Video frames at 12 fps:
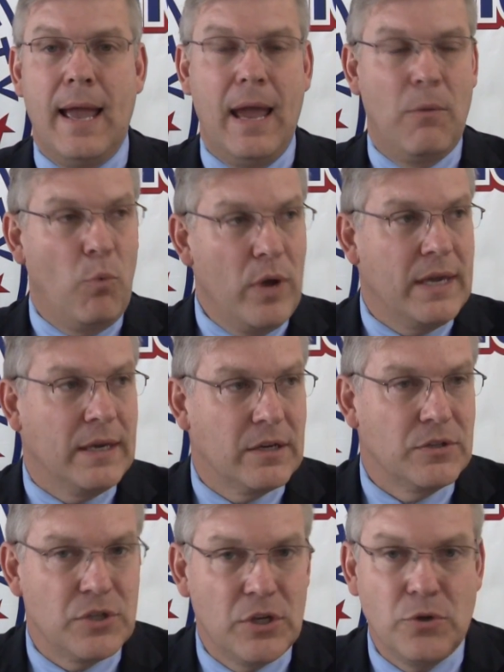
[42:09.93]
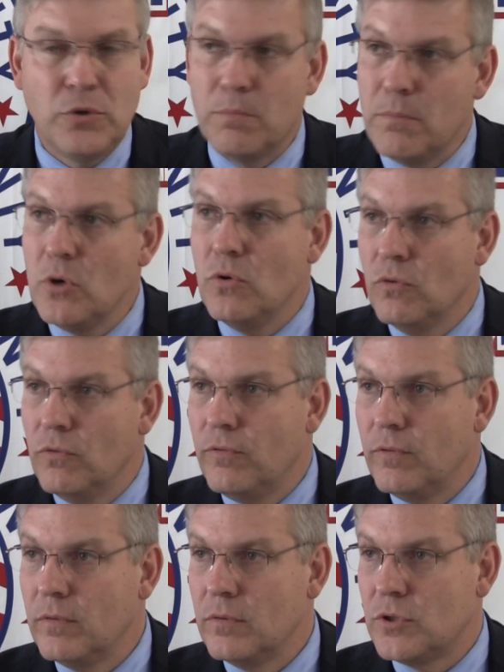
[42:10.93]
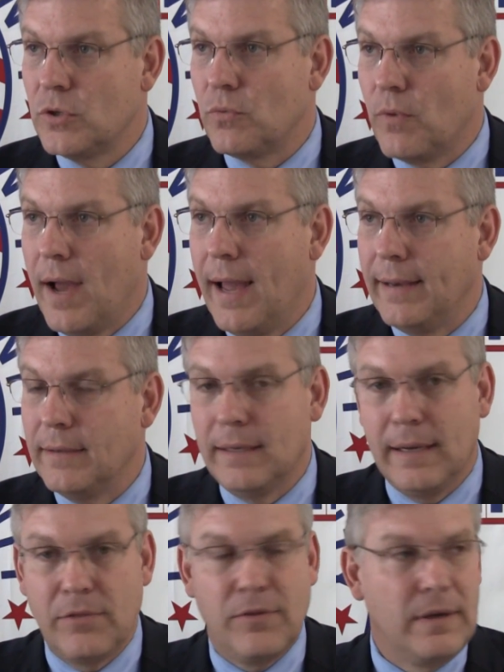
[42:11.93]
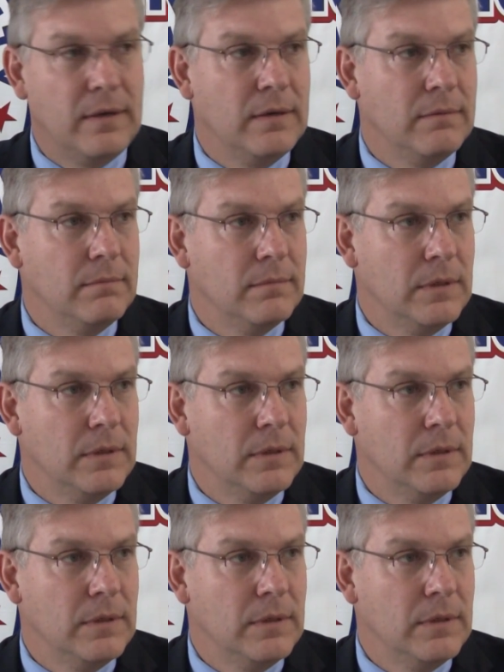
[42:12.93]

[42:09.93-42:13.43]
and we can continue to move to the right, then I think he